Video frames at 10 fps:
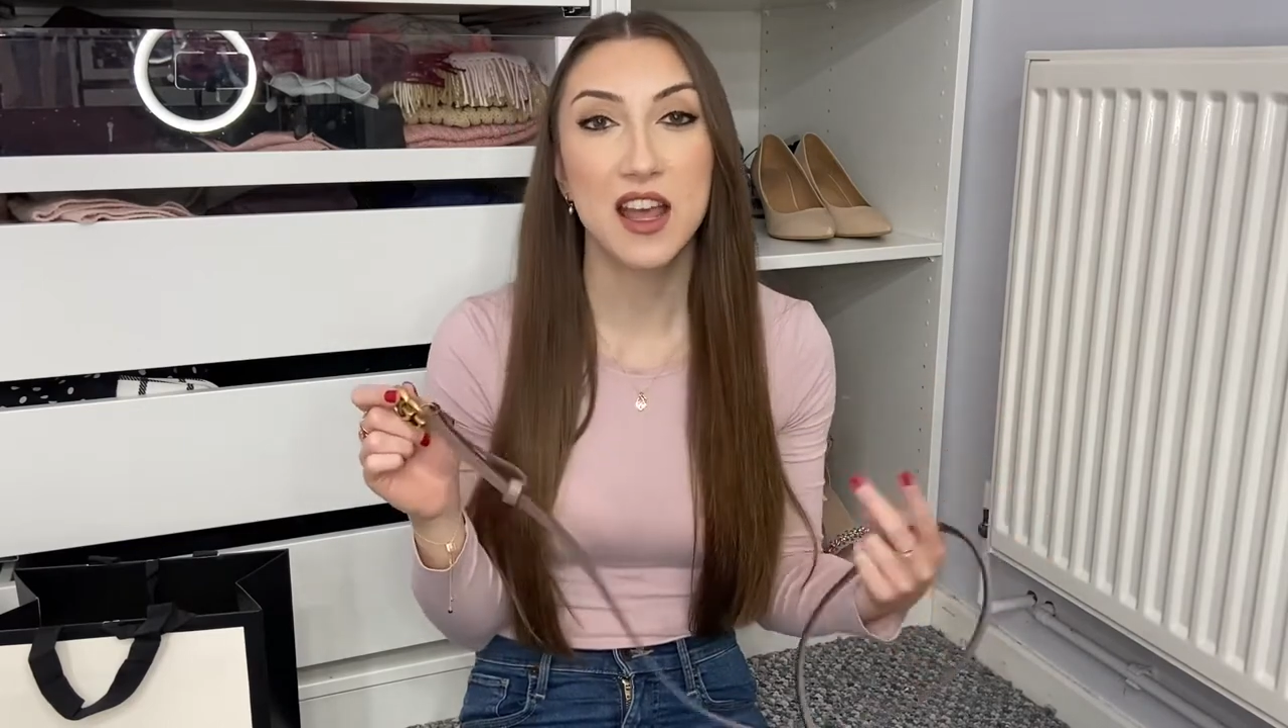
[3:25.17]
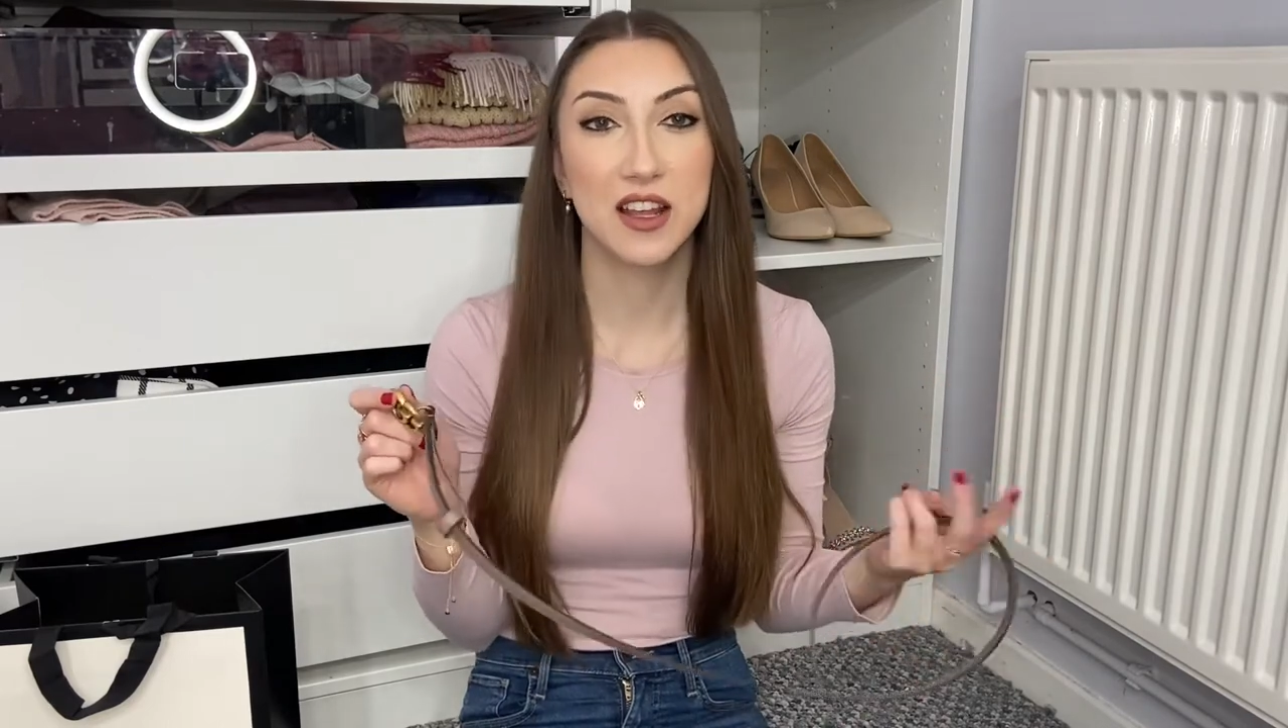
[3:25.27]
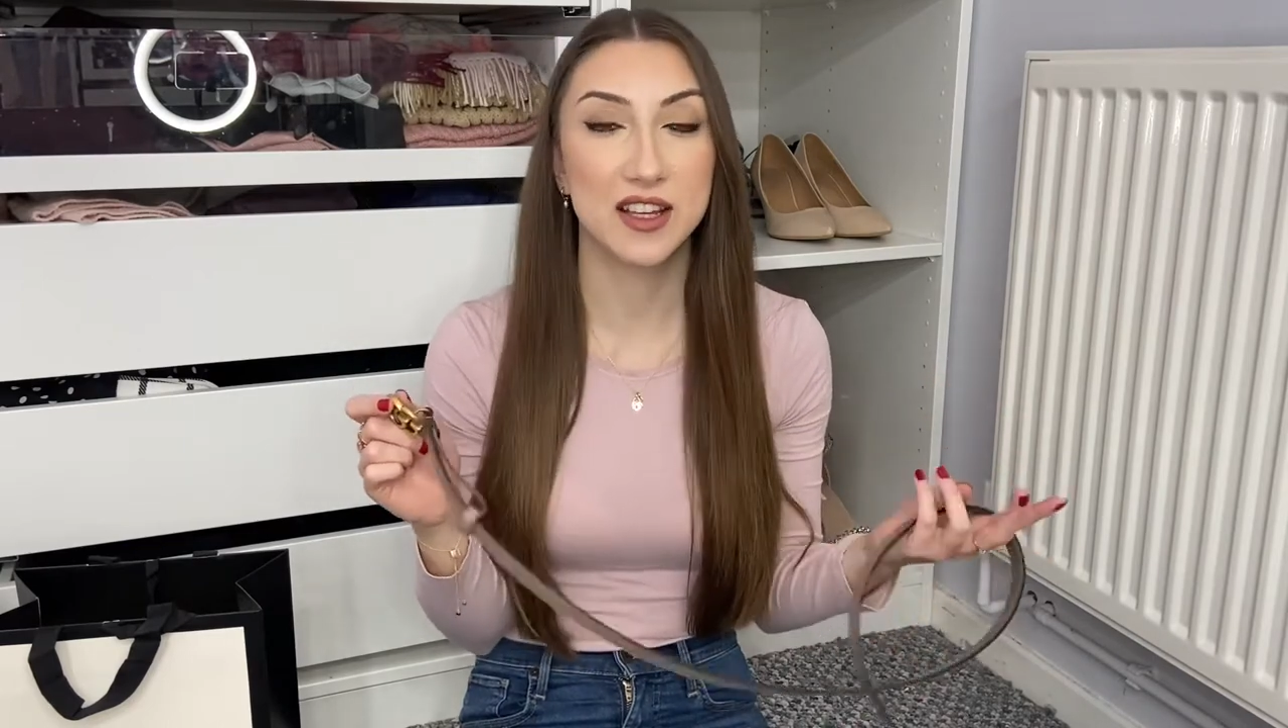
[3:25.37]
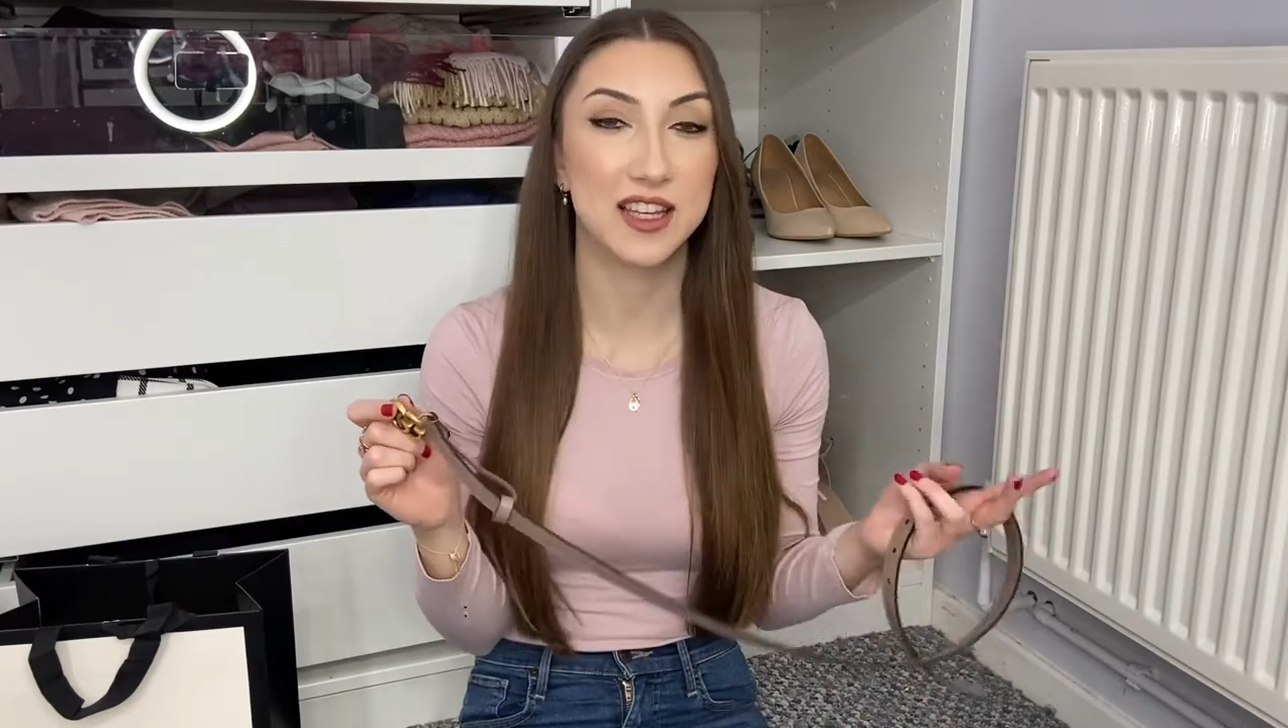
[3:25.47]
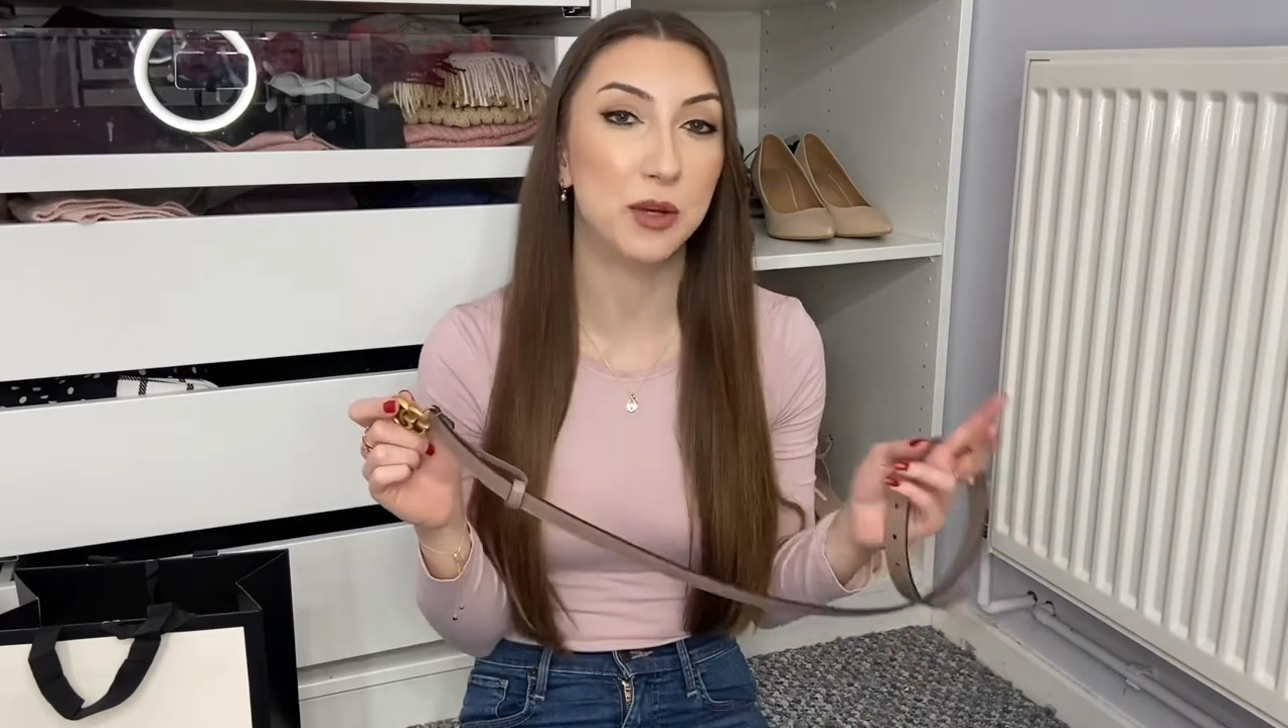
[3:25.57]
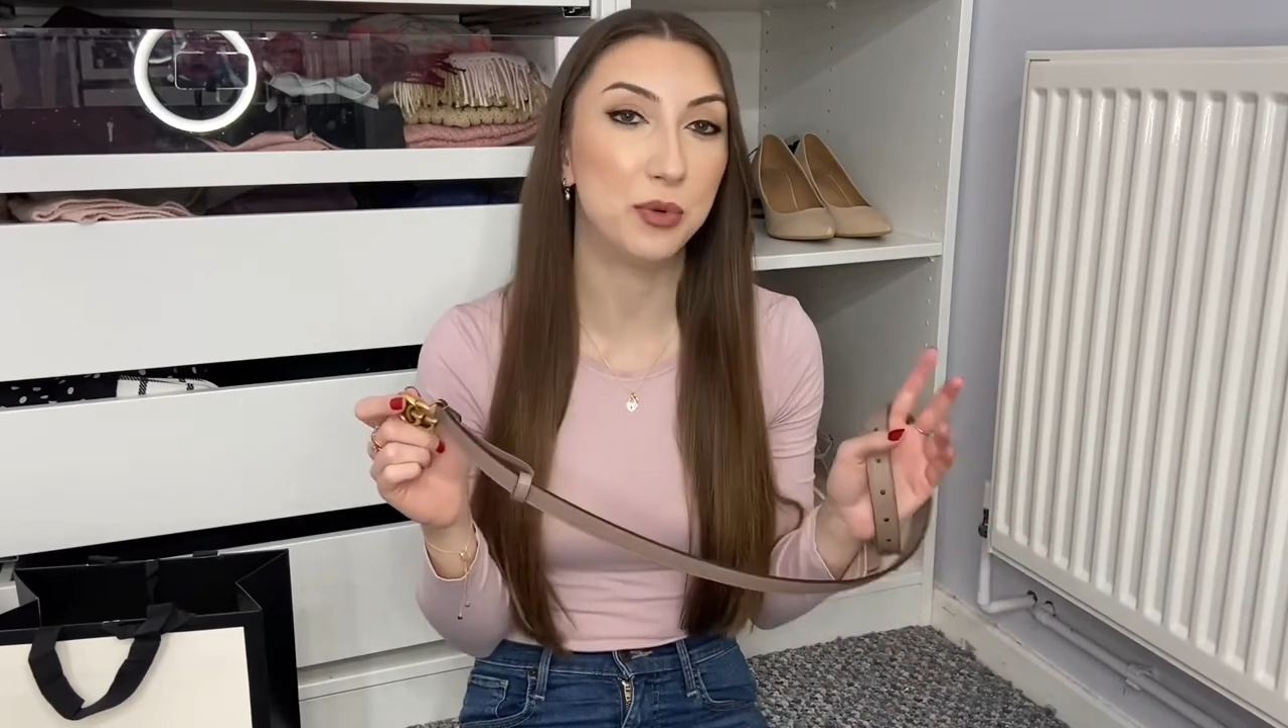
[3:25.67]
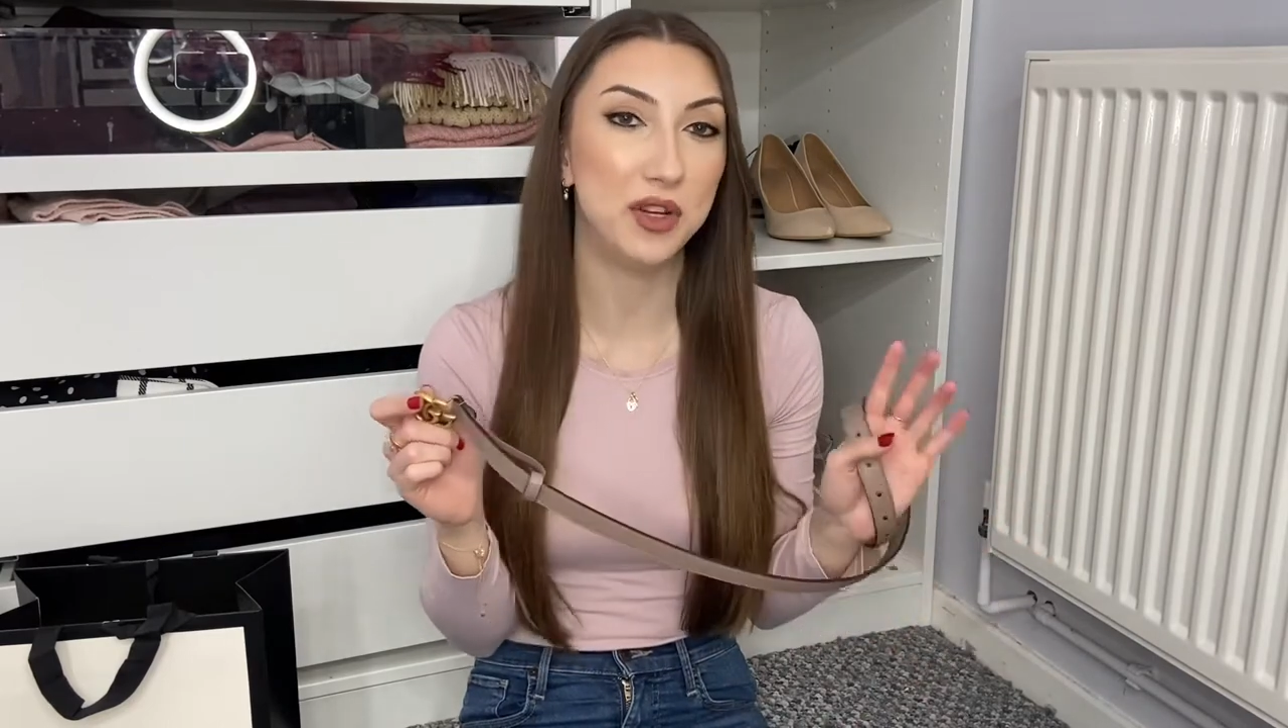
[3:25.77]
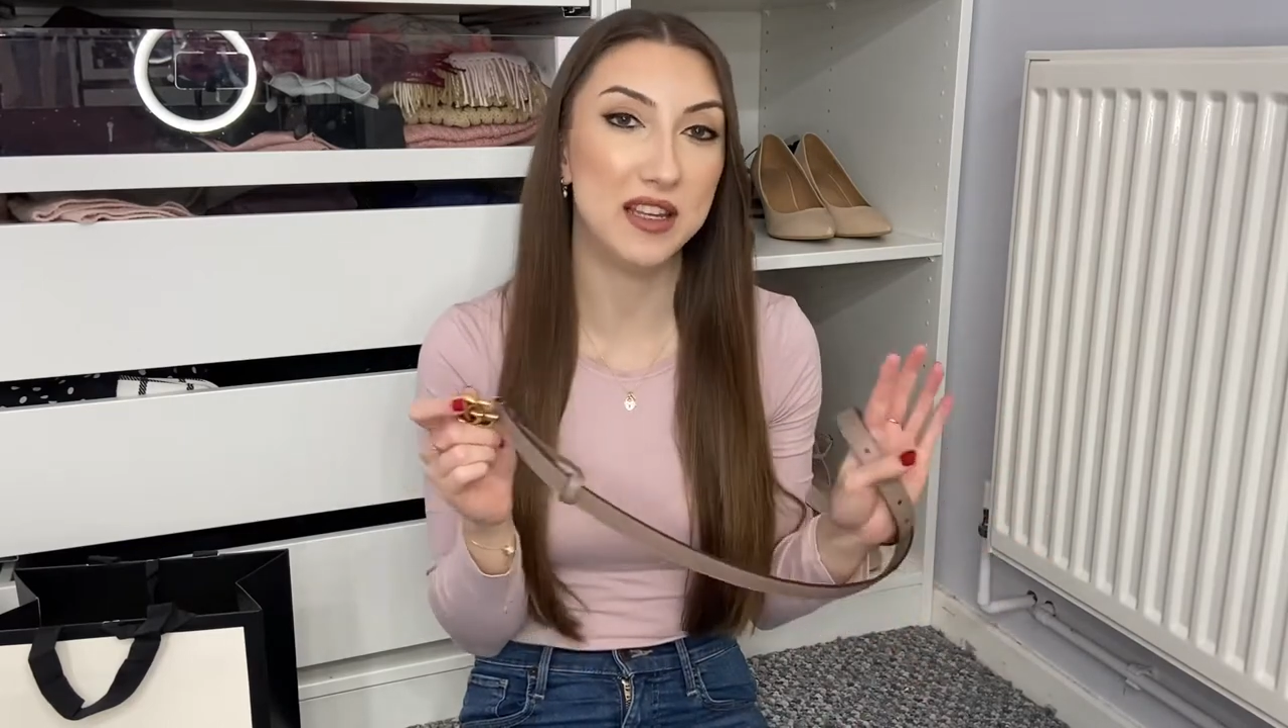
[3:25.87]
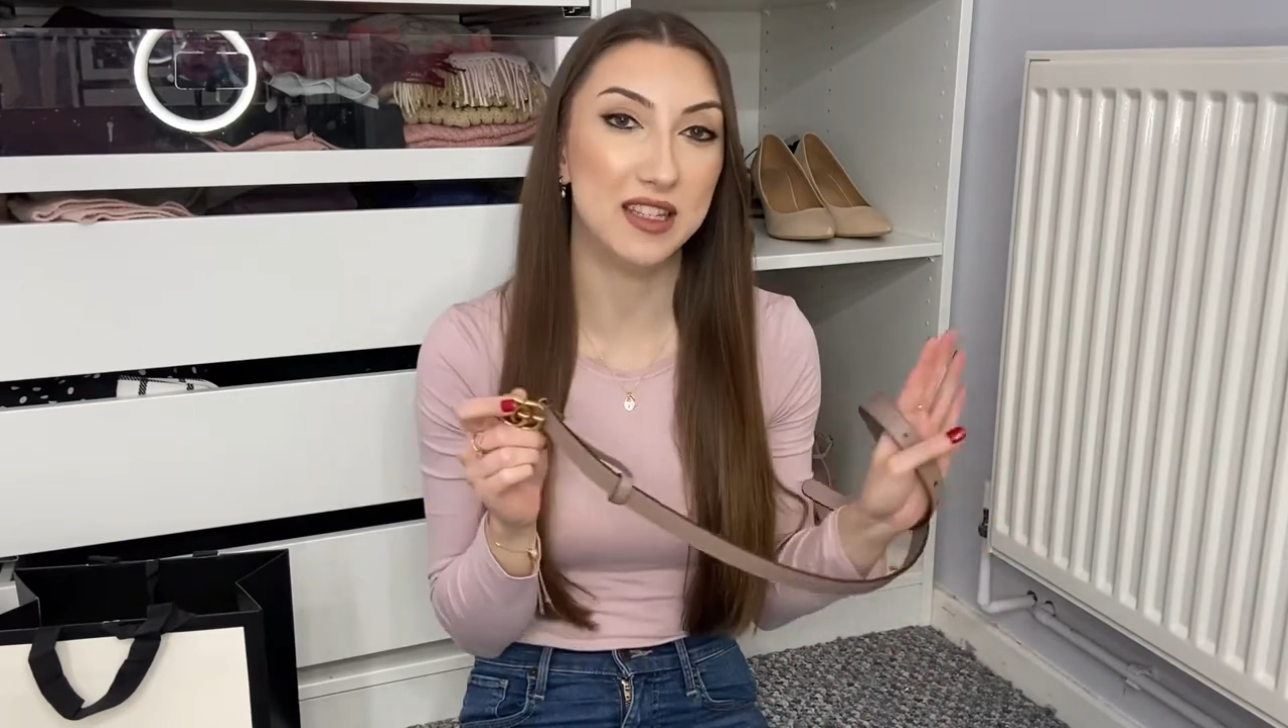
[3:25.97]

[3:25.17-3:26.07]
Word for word: Like I said, I bought it in